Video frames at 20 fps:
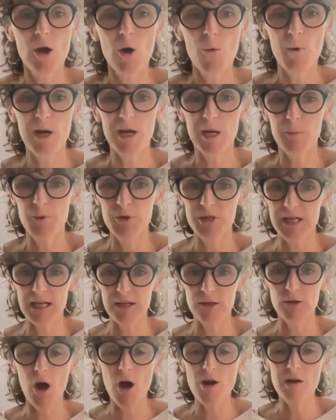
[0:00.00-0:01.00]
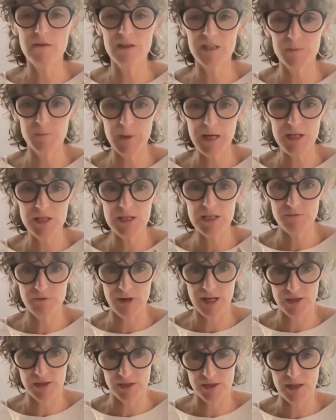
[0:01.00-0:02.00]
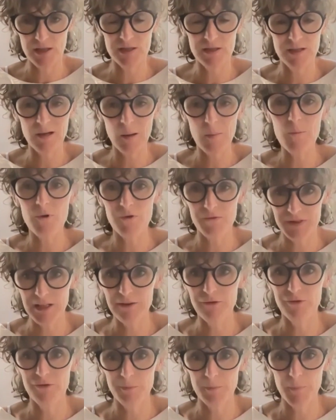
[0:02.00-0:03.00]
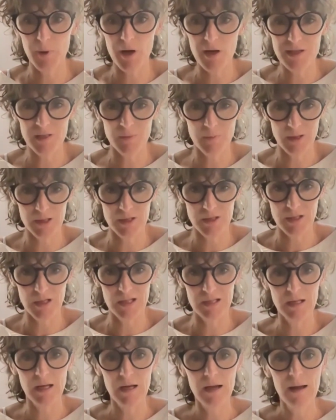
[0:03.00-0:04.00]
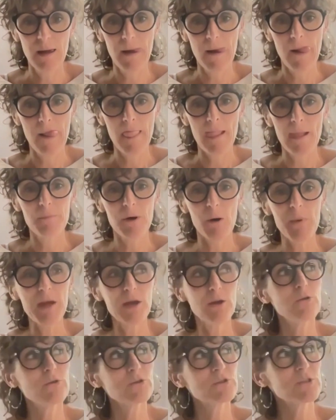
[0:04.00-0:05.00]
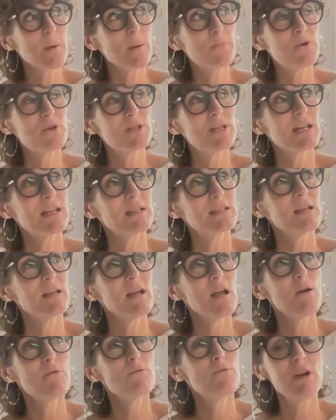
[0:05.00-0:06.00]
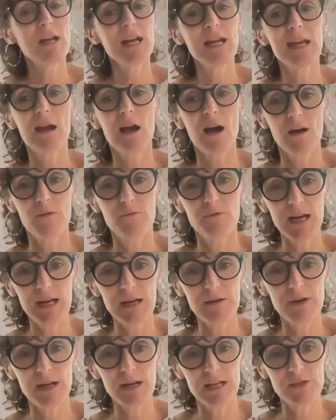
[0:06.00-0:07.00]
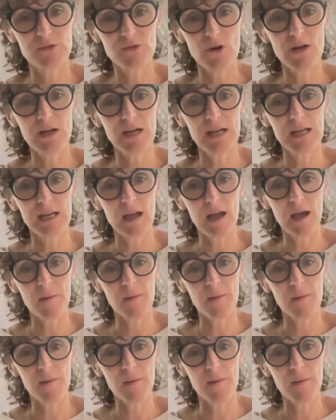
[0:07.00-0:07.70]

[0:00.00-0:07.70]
We could predict not only the species richness, the number of different bird species, but we could also predict really strongly